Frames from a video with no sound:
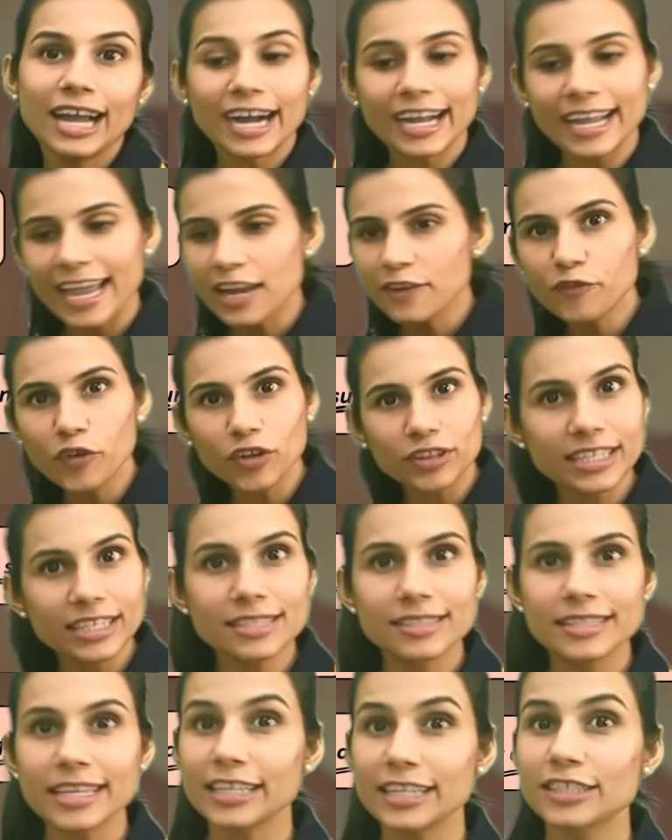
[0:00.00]
Again, for
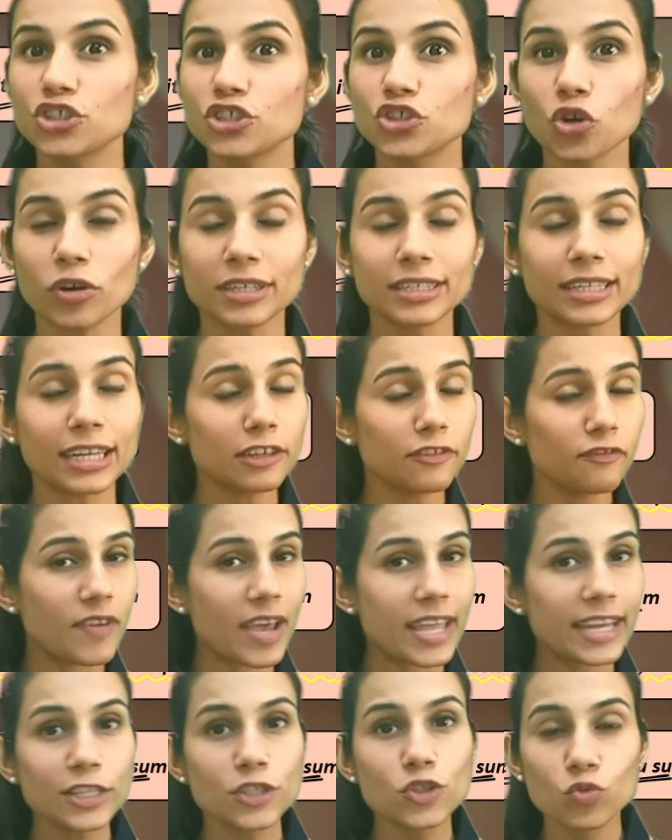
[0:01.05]
this, there is a shortcut.
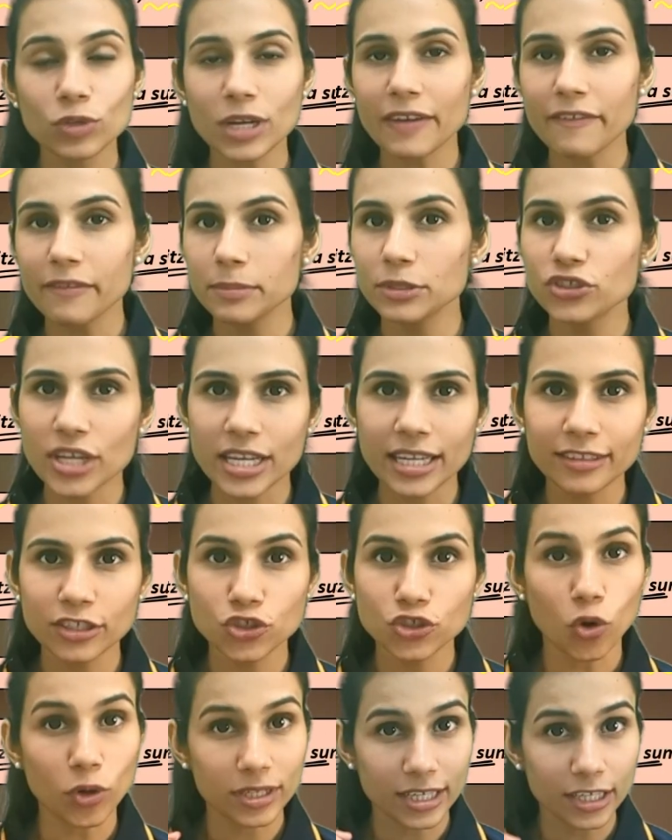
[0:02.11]
Very soon, I will be sharing the
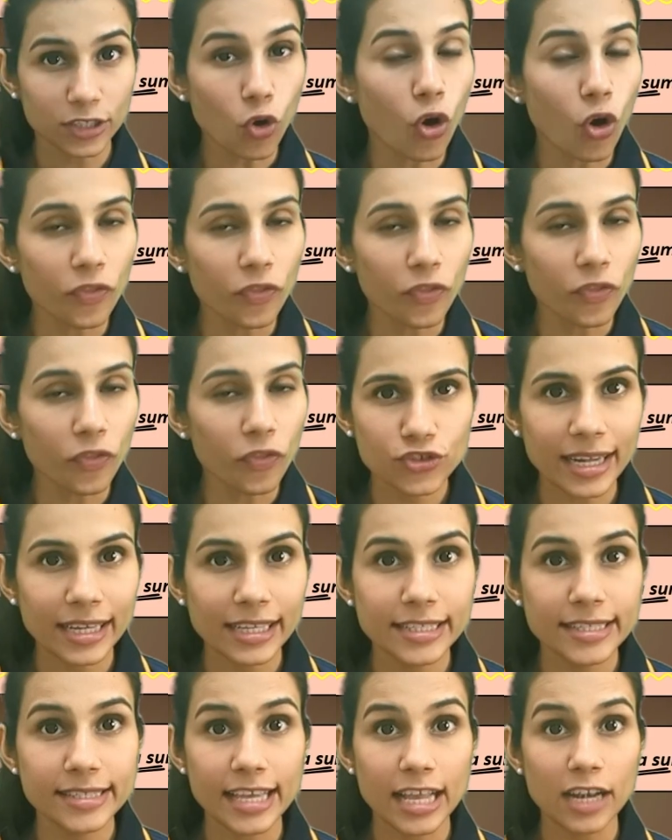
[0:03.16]
shortcut on this
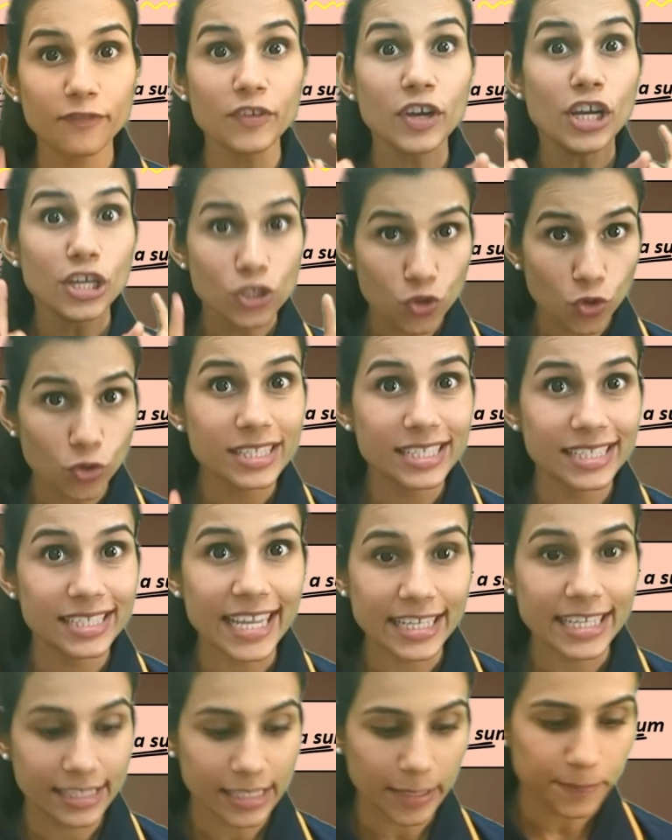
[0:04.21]
channel itself. So
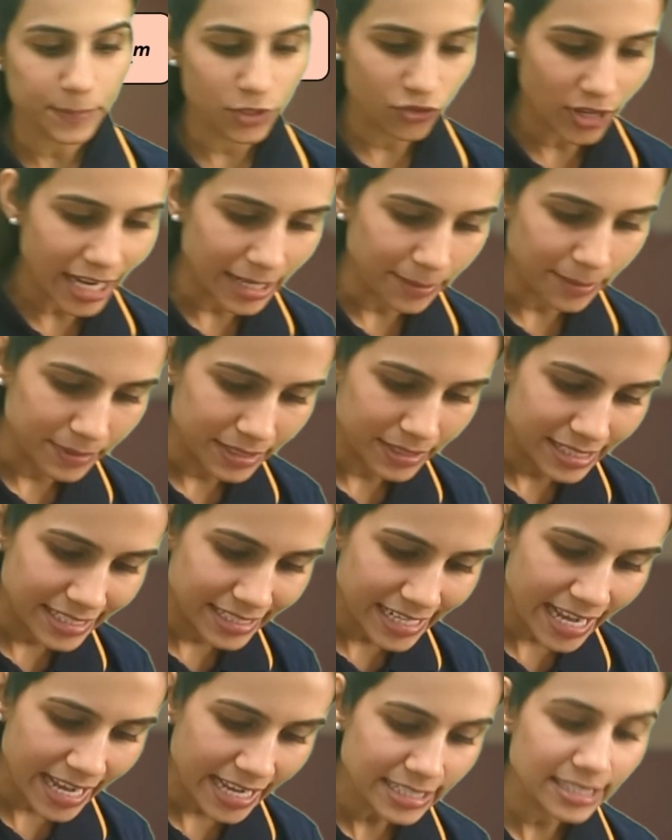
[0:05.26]
stay subscribed.
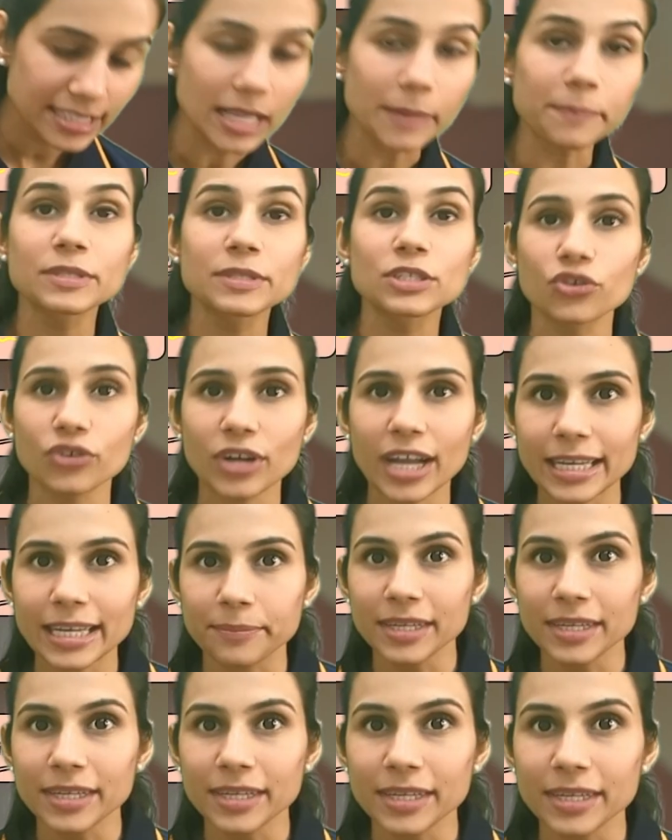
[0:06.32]
Stay
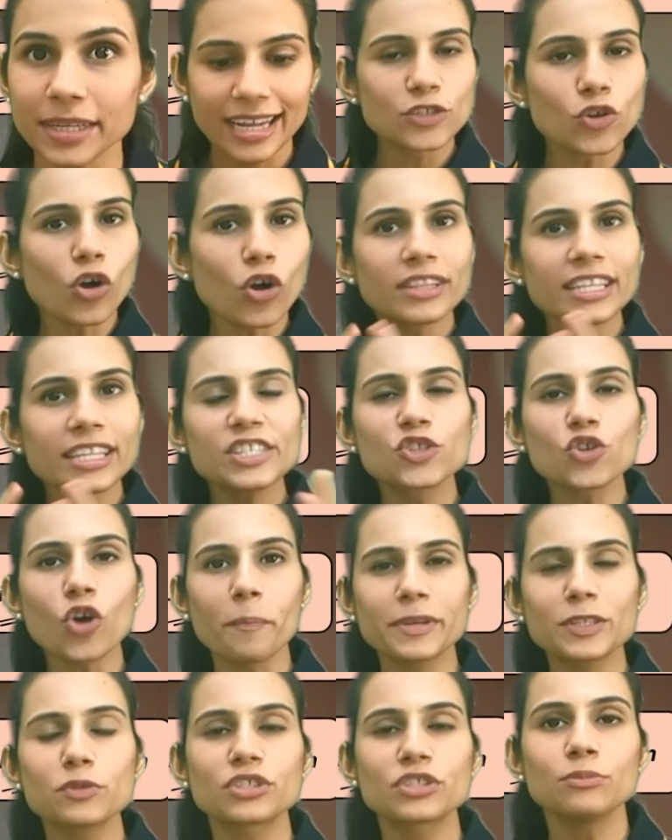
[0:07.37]
subscribed. Guys, all these
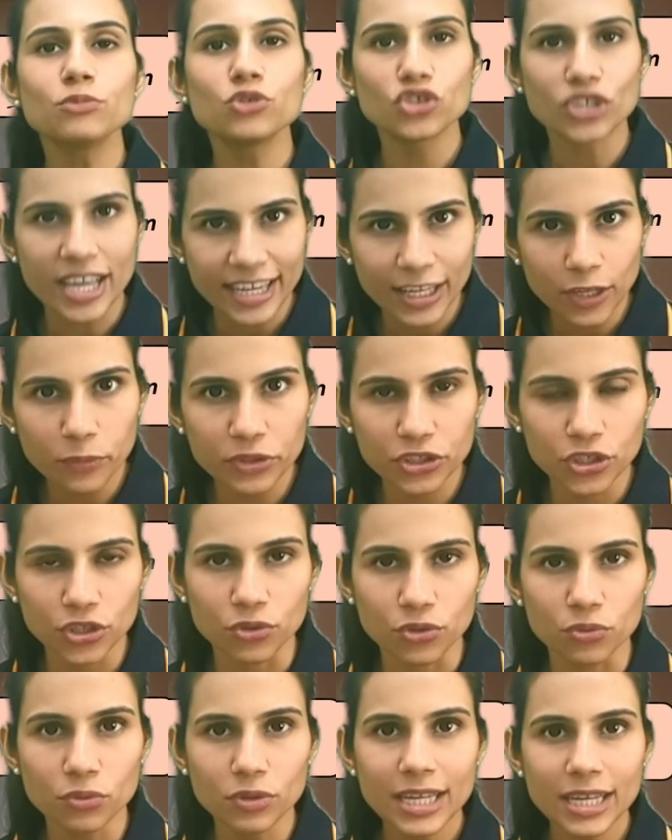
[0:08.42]
topics which I'm sharing with
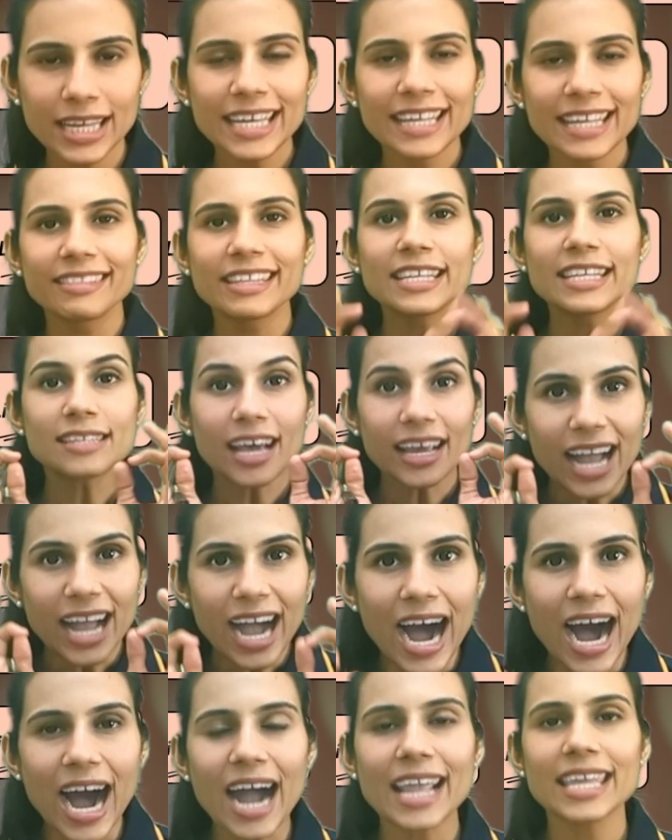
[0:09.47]
you, these are
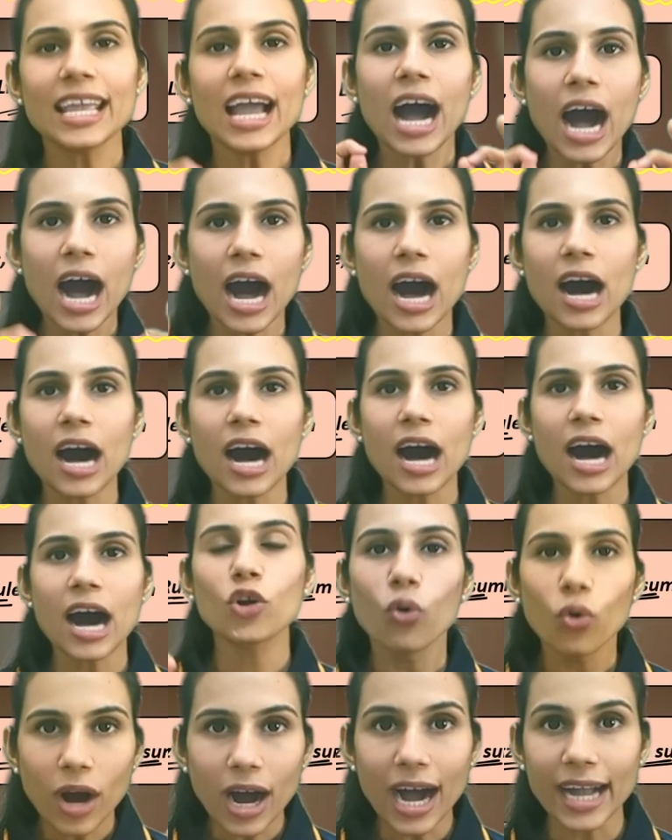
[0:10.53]
high
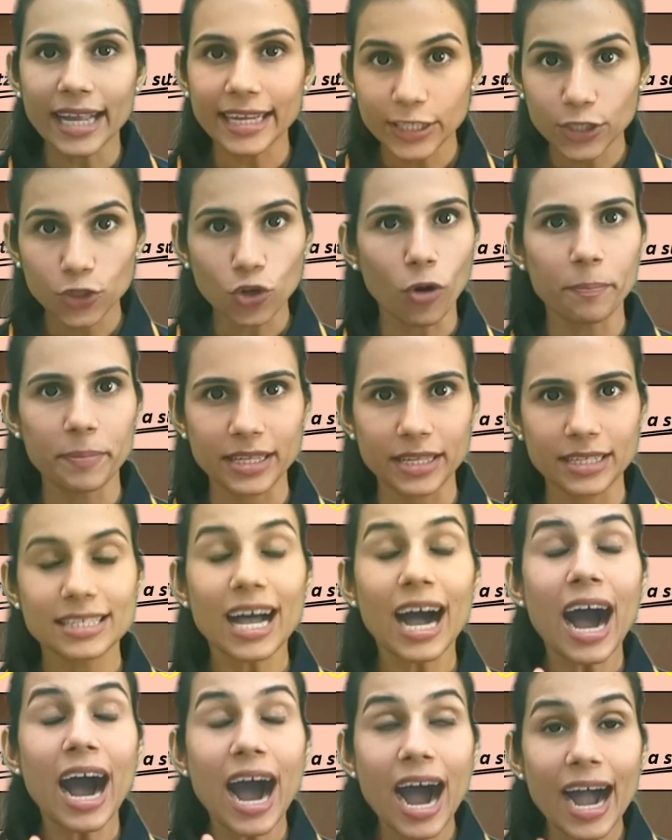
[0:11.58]
ROI topics,
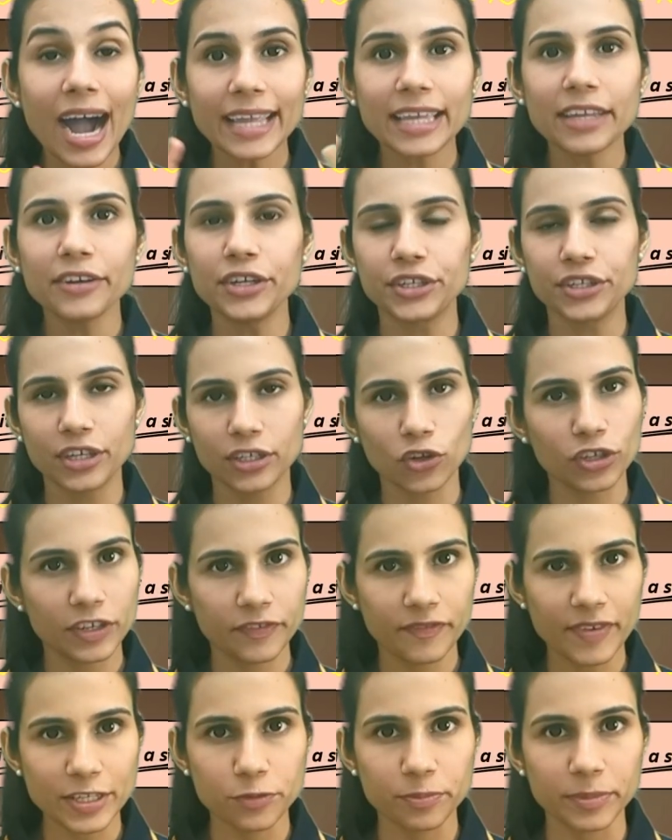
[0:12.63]
high return on
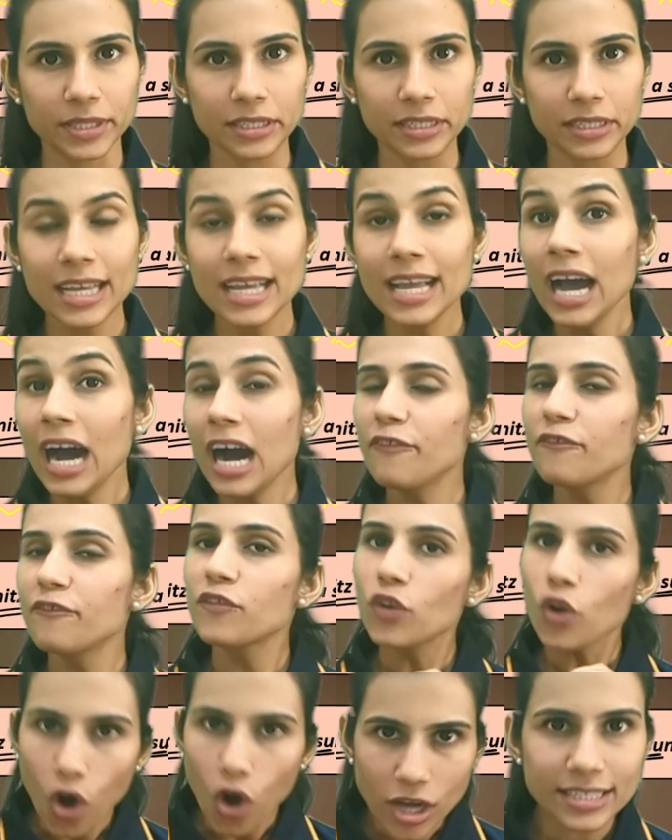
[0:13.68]
investment.
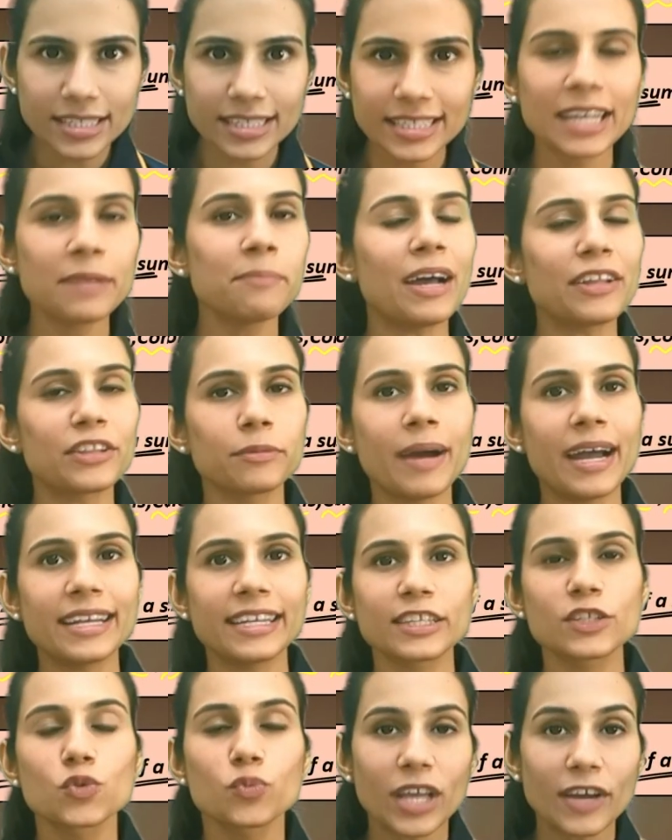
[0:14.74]
Of course, in
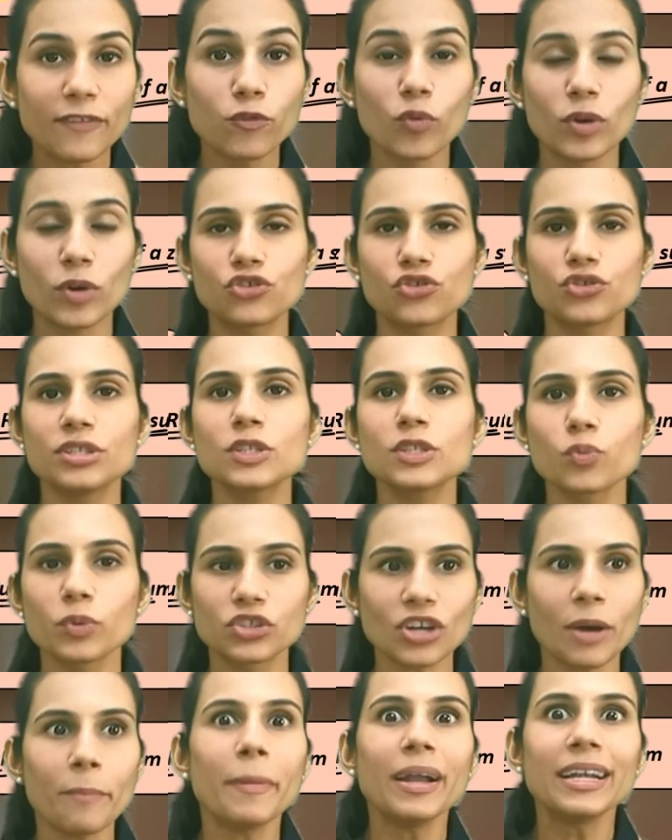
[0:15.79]
mathematics, we have questions
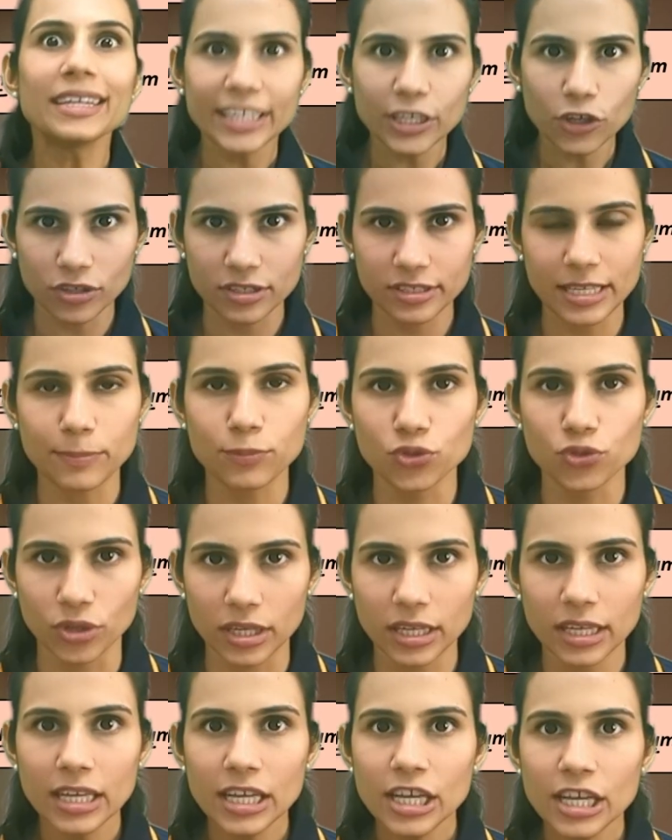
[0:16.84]
which are multi-conceptual.